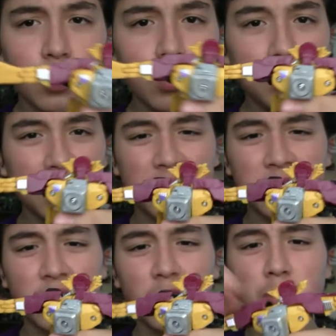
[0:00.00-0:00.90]
can
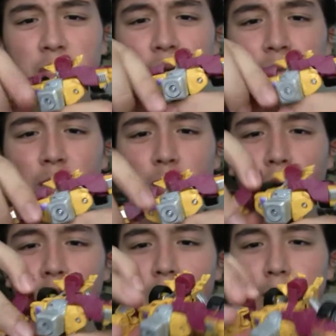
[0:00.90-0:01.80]
position the arms however you
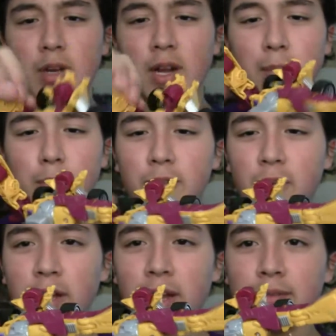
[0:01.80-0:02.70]
want, but I
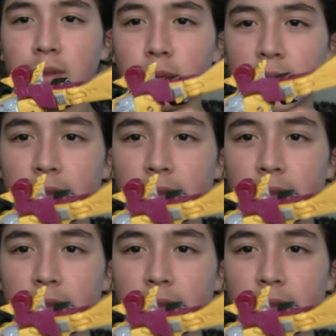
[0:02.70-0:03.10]
prefer to have them like